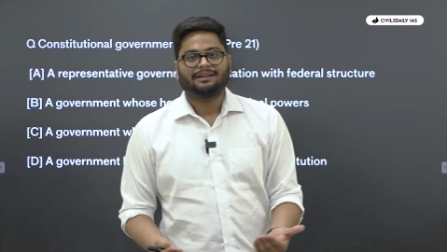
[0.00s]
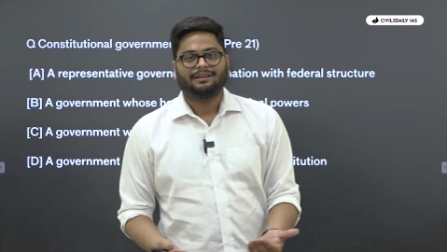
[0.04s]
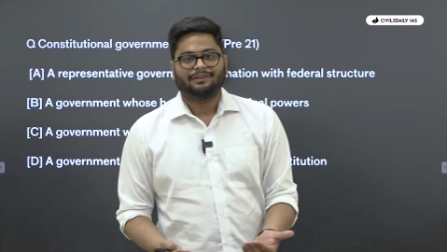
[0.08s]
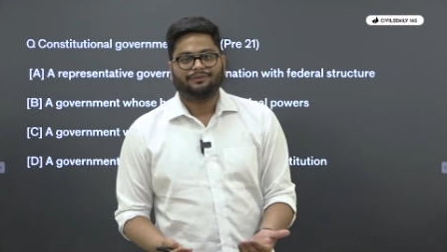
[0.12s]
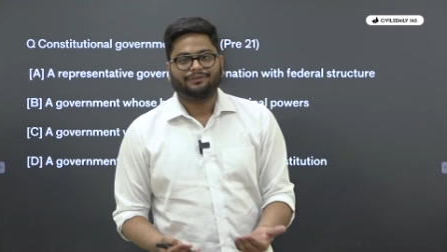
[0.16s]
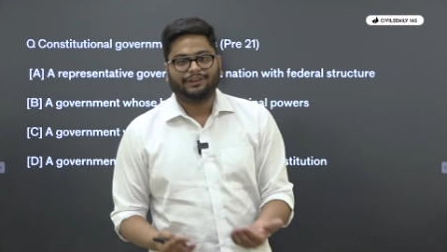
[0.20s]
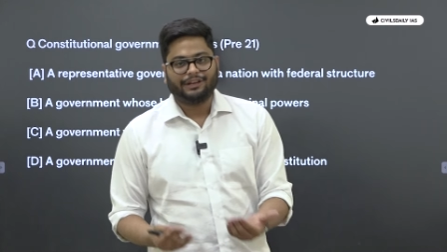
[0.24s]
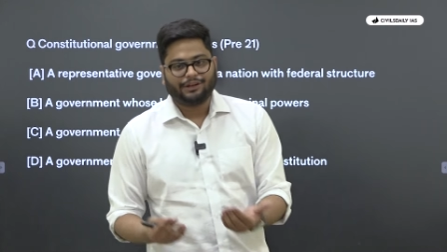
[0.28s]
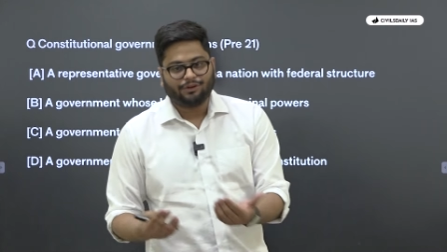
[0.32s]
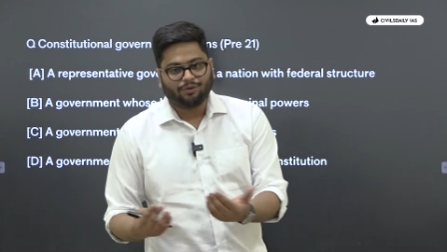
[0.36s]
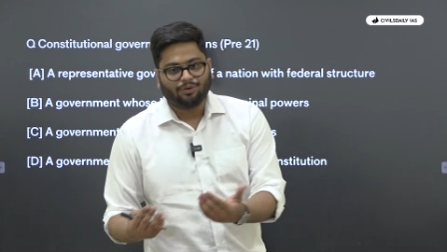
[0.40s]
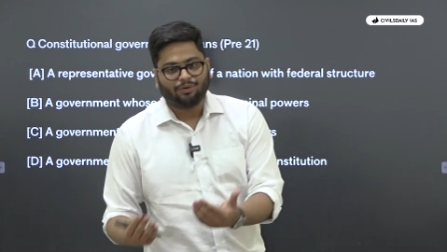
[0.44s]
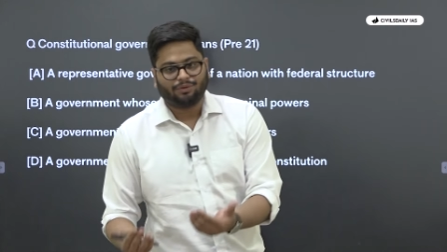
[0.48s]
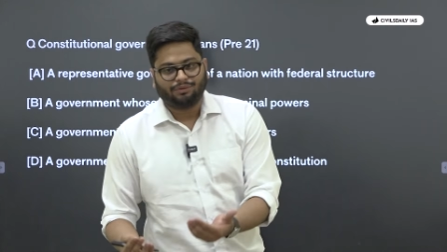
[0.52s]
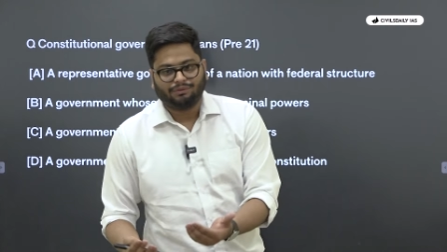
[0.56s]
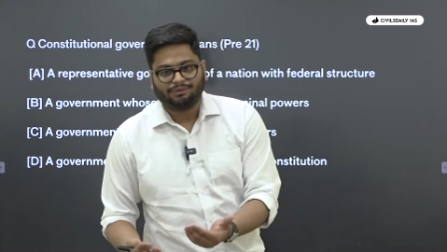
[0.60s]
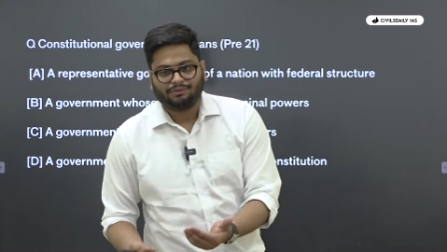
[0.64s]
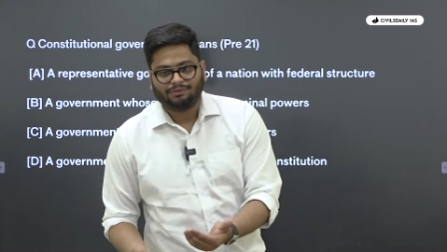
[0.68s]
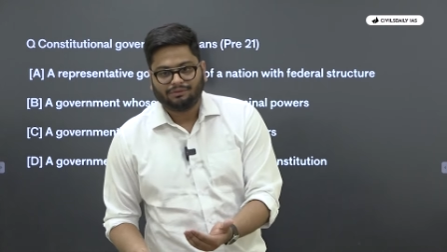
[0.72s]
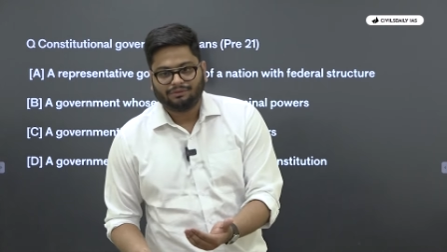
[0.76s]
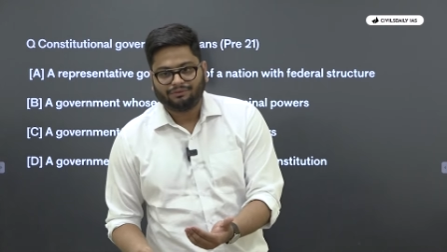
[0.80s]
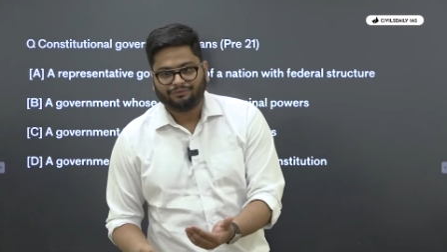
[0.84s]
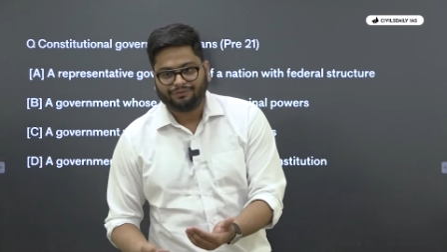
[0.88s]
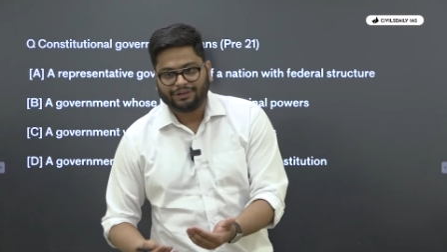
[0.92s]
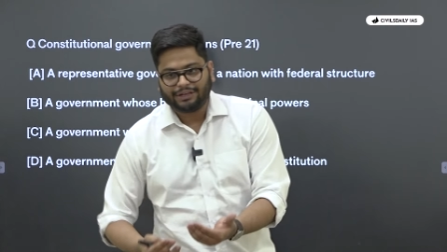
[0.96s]
We know,
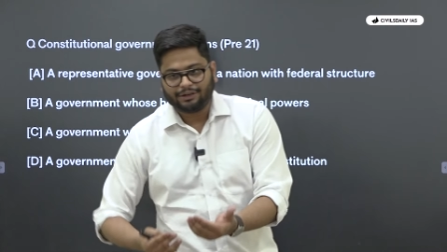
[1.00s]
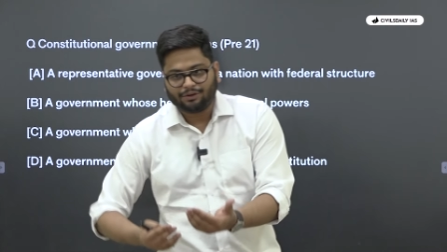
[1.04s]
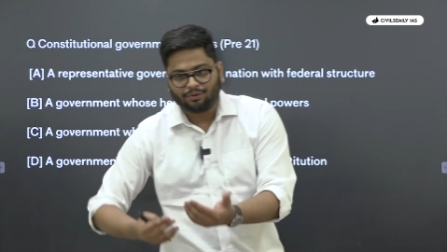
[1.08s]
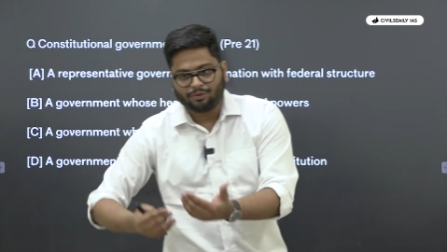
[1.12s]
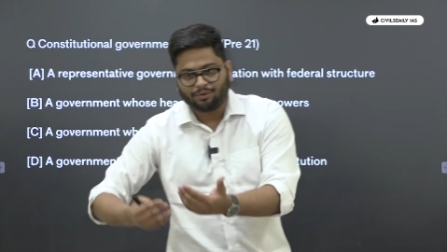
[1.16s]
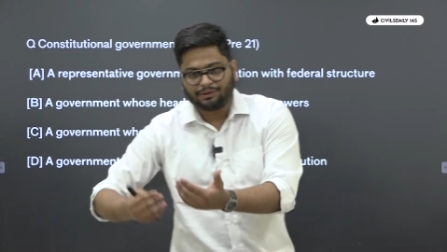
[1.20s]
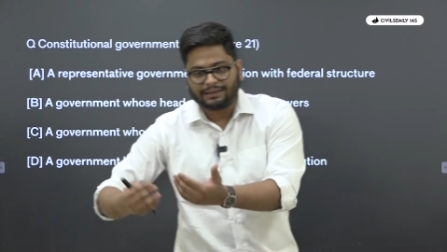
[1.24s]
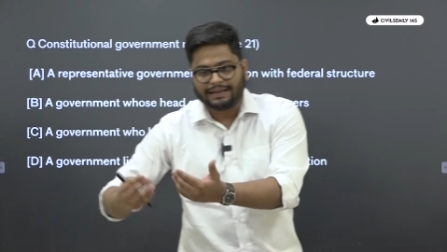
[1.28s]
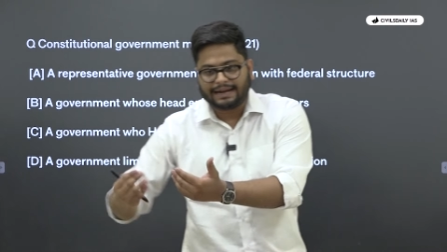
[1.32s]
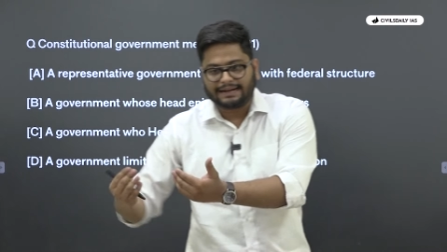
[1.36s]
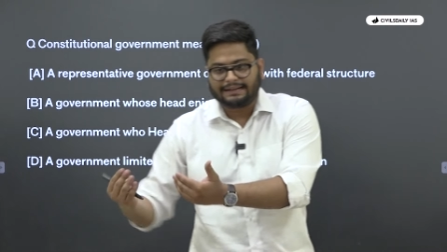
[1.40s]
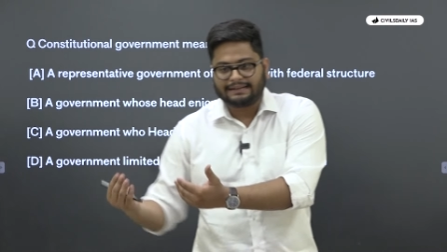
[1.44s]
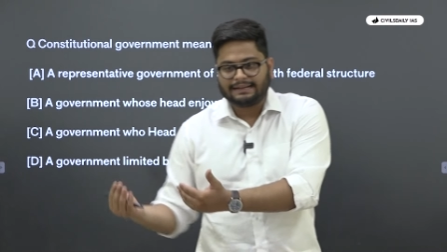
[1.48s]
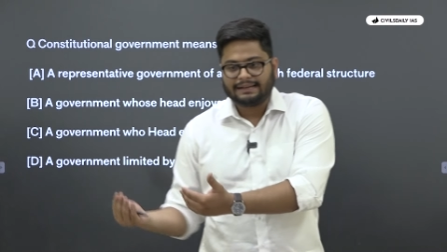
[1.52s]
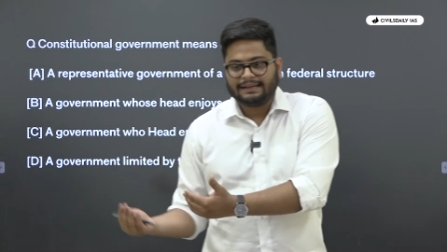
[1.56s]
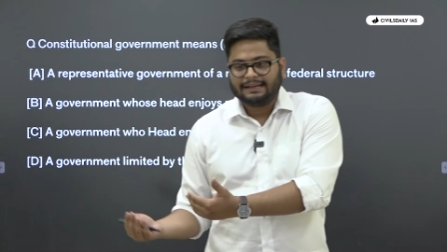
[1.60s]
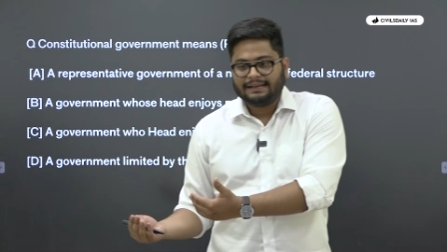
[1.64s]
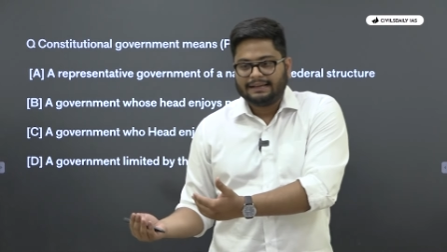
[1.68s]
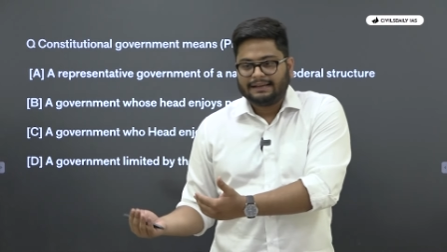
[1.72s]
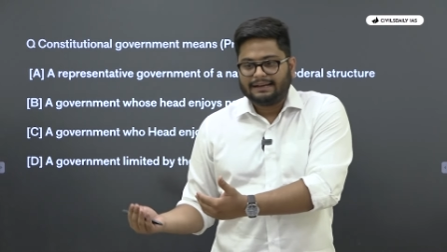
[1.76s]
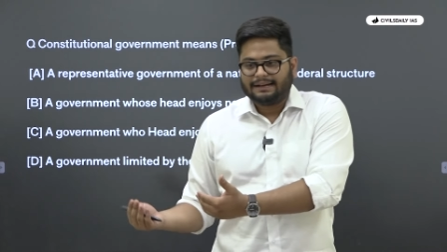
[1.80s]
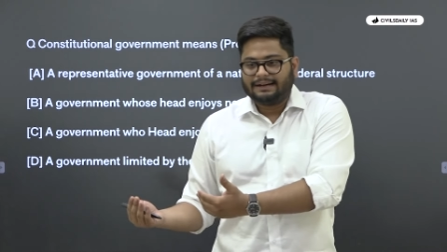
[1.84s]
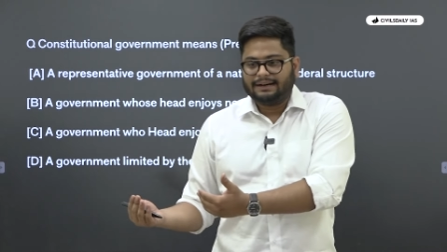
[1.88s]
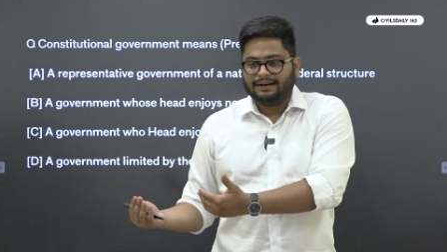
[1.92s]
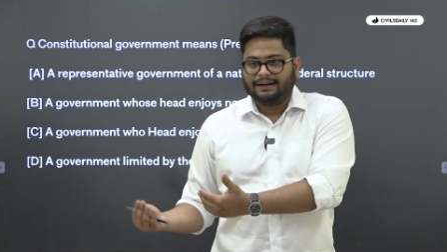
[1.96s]
we know that
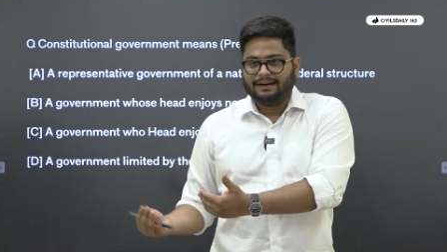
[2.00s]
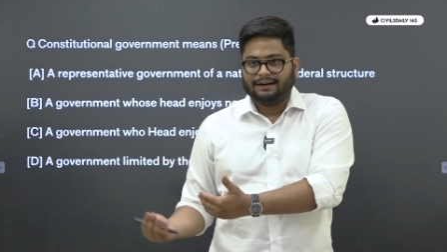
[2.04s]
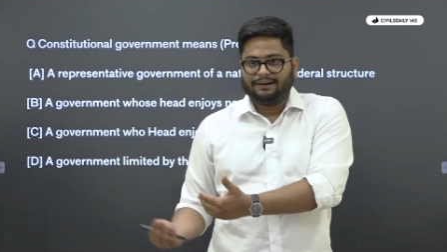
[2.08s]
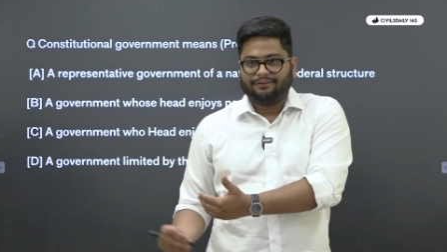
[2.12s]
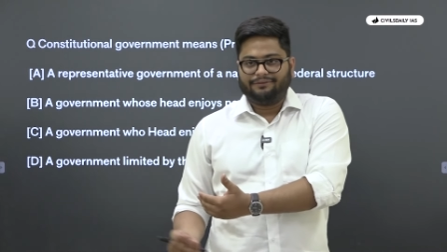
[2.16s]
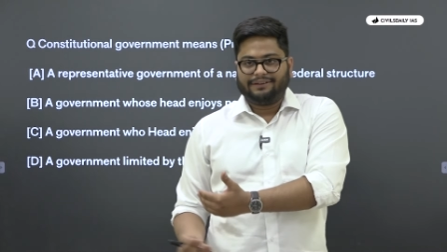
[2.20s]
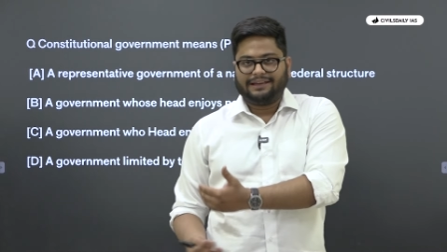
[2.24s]
uh,